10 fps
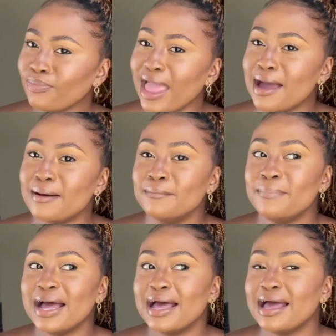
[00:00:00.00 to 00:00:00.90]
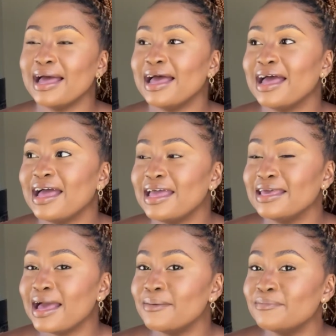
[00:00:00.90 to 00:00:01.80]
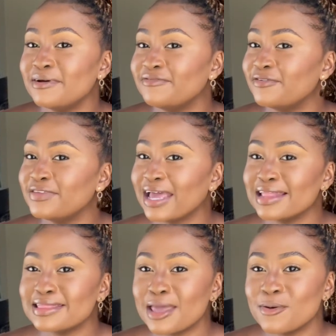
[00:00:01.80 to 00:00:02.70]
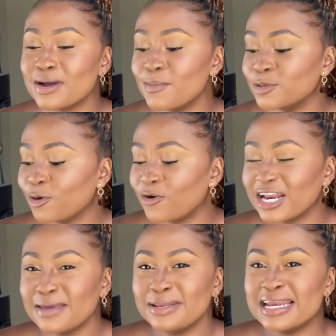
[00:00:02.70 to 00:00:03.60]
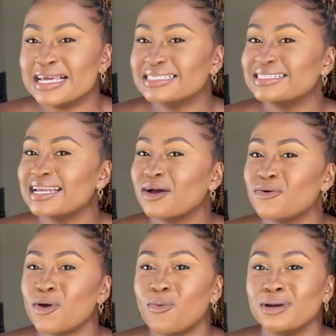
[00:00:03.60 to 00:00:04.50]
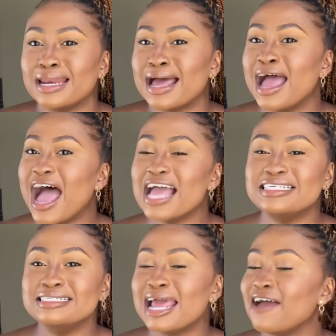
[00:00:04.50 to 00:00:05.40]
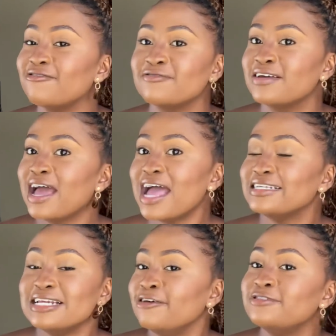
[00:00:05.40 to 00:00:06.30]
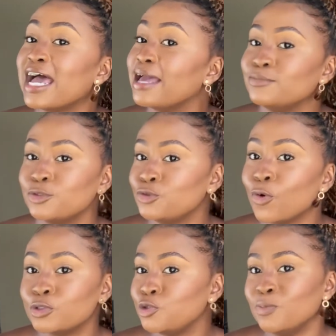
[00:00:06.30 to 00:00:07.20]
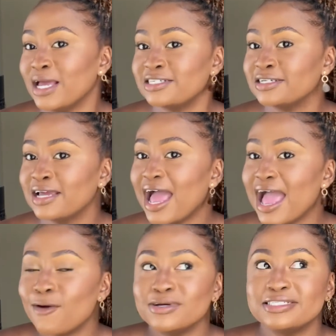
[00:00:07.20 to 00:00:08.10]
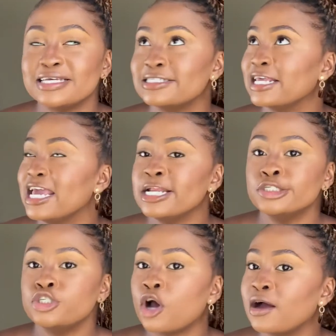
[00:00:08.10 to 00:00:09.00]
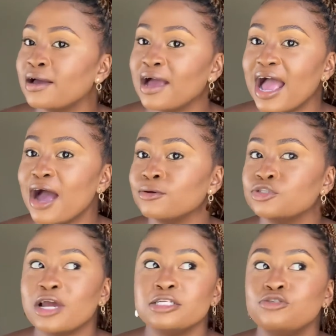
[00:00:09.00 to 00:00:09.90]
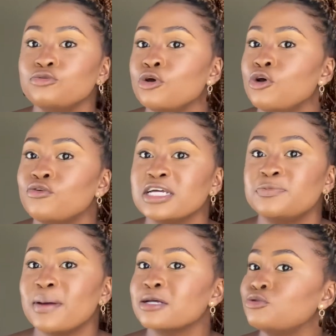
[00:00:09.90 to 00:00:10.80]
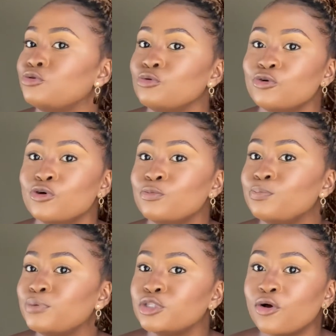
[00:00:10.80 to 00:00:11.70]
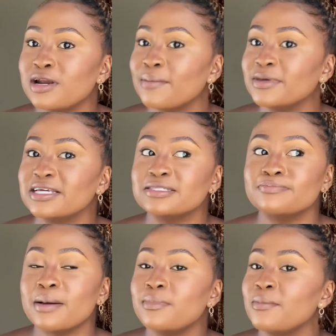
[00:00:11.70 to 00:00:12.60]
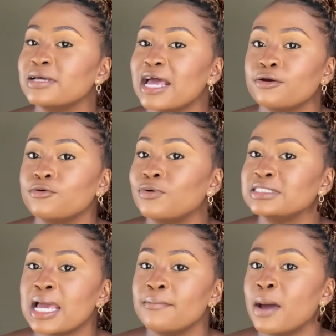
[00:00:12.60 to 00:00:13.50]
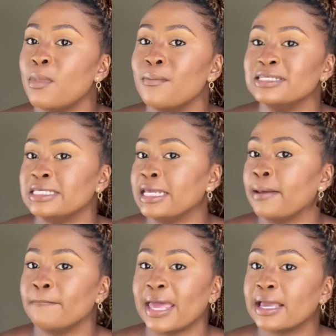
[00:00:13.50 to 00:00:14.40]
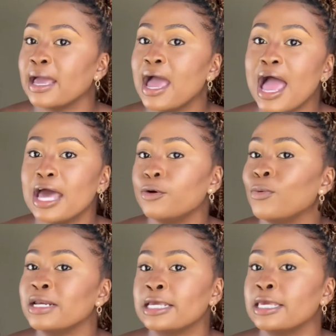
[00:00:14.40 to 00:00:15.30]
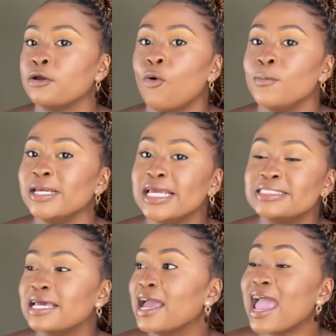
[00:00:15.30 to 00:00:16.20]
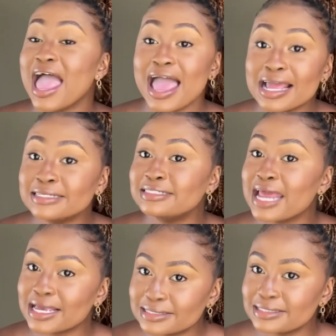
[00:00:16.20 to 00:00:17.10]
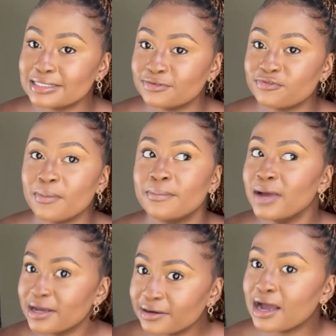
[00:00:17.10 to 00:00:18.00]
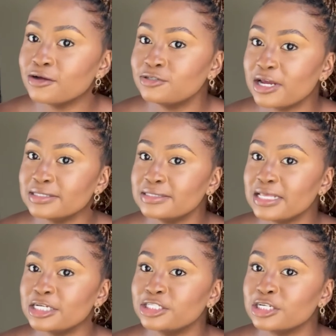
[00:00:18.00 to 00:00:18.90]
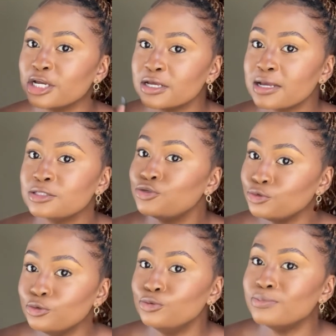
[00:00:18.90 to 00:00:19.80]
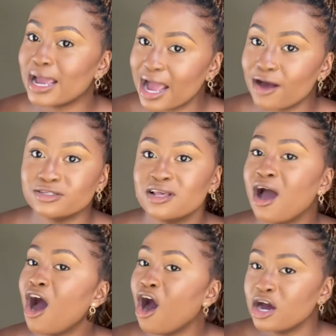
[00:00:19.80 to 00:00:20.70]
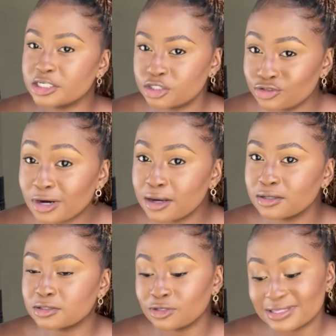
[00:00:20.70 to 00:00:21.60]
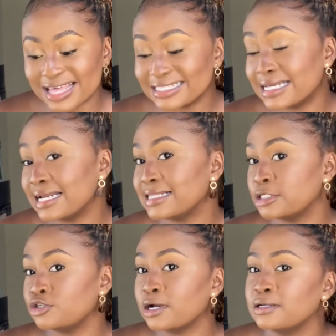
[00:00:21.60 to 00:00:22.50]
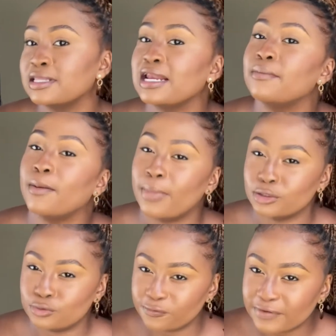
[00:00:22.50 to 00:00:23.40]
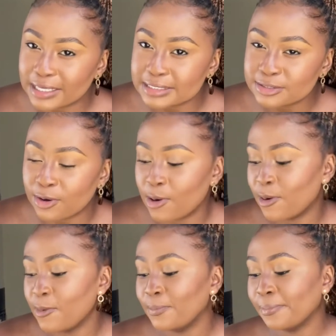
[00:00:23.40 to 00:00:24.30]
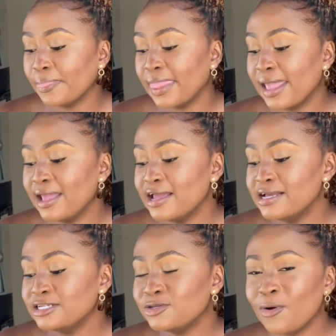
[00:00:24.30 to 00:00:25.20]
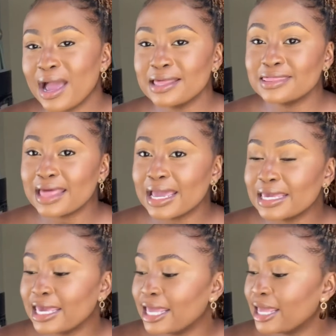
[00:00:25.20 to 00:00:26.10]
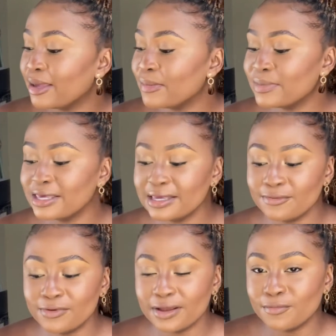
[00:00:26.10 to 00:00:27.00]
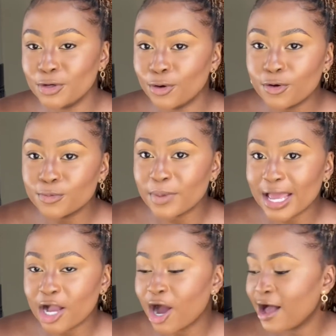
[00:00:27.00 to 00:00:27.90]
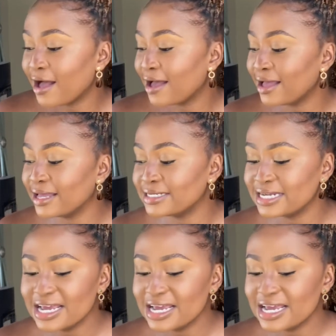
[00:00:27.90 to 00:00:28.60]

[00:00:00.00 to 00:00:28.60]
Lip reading: Ampa 50 rand eo ka motoloka ebile ne ke sena nako ya ho bolela. I didn't have time to talk too much. I was just in shock. I was trying to rush back to Pretoria because my mom, I don't know what time my mom is getting back. I don't want to get home late. And taxis from Gautrain station to my house are a struggle. So that's another struggle that I'm about to face. So I thank him. We load my card.